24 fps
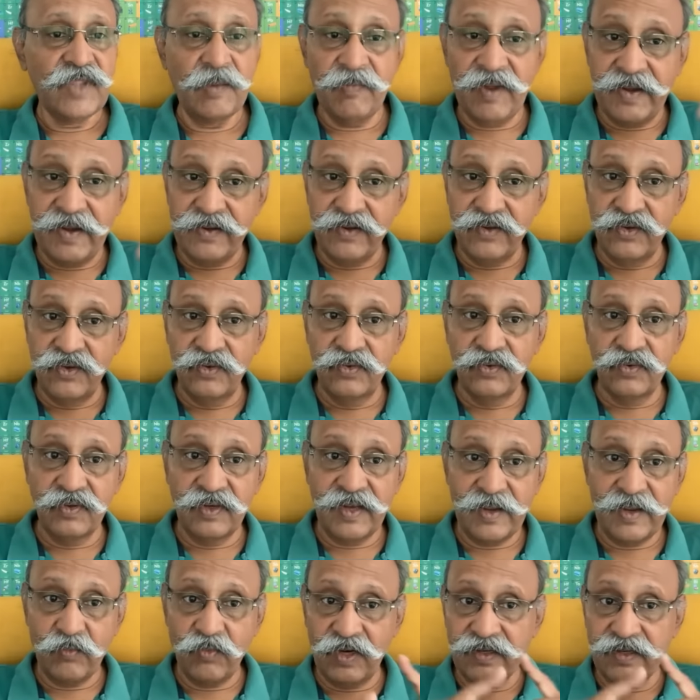might do
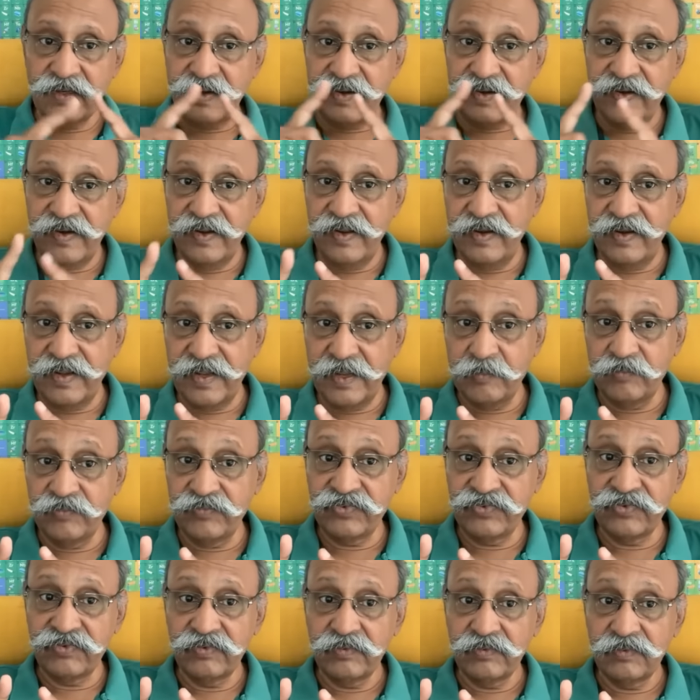like what they did in
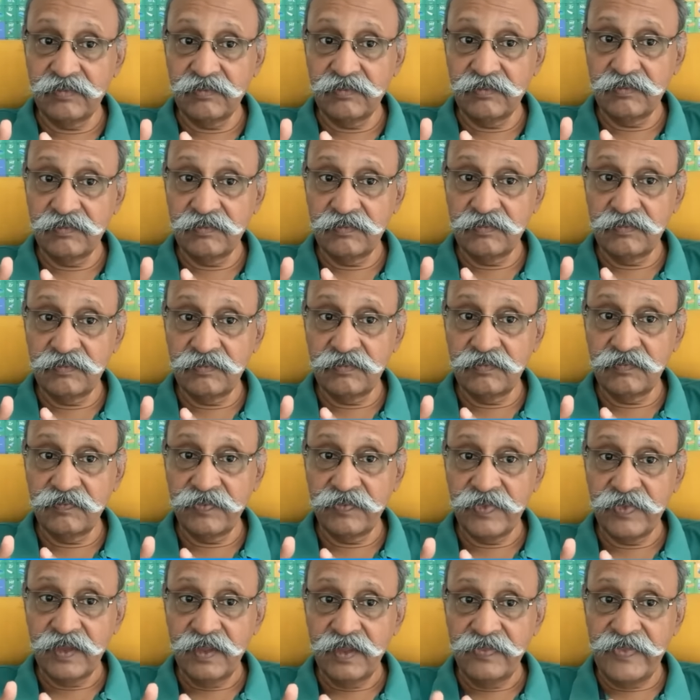Ames,
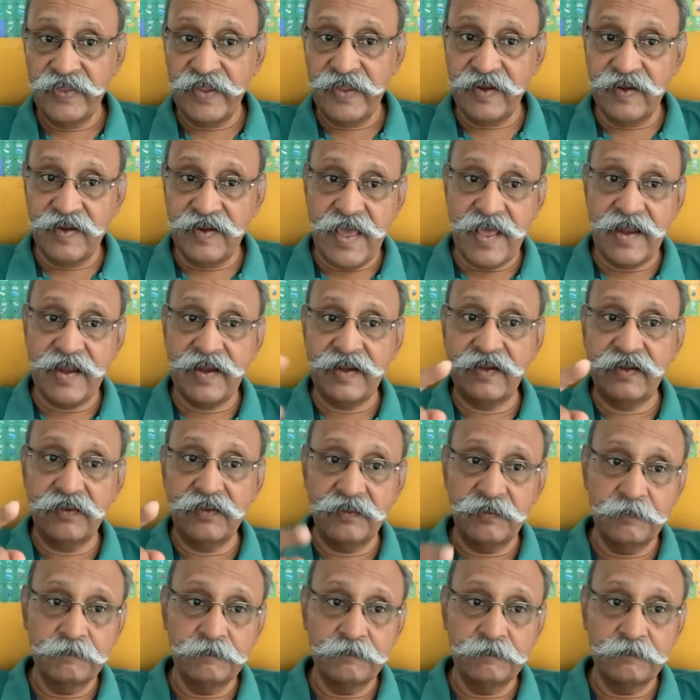the indirect.